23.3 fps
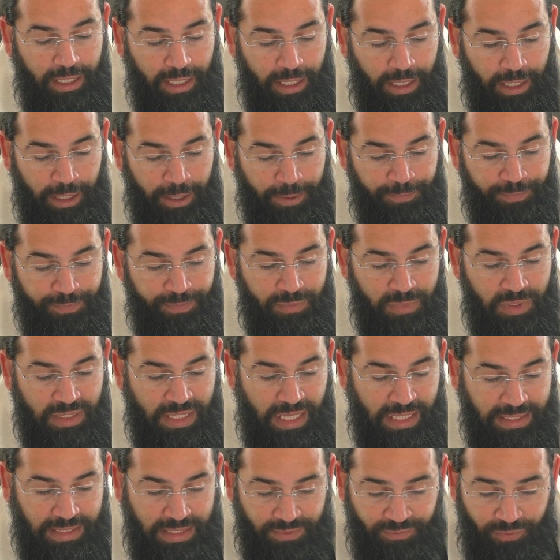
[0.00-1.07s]
on. So
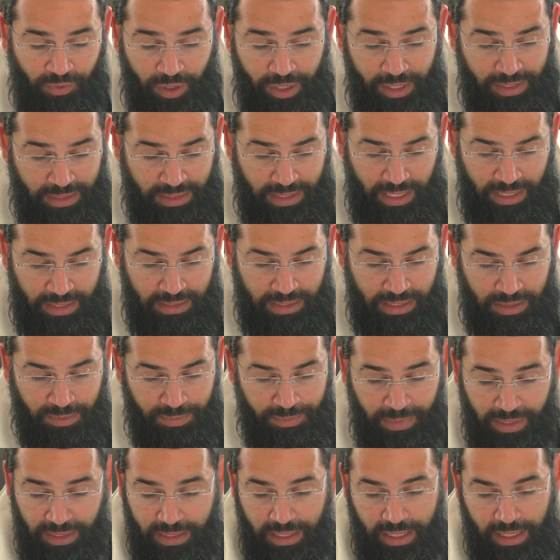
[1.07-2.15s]
that's as far as
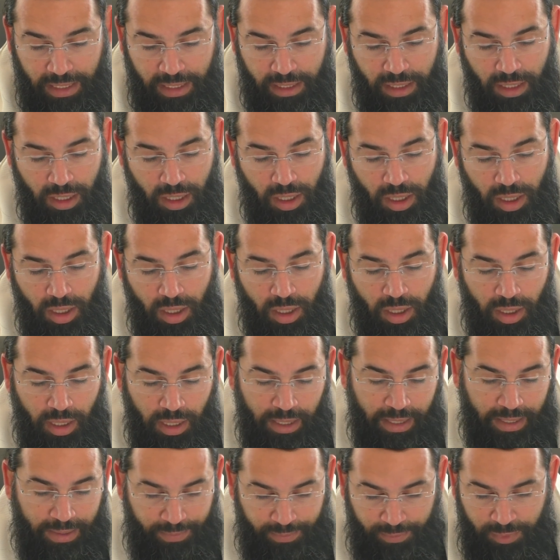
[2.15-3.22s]
milking.
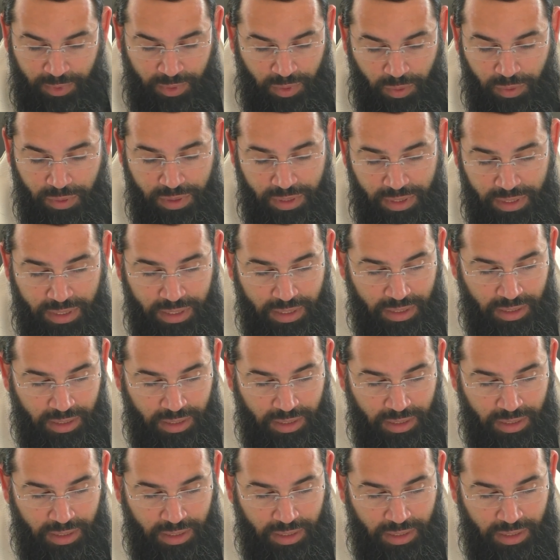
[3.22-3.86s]
Again, we don't.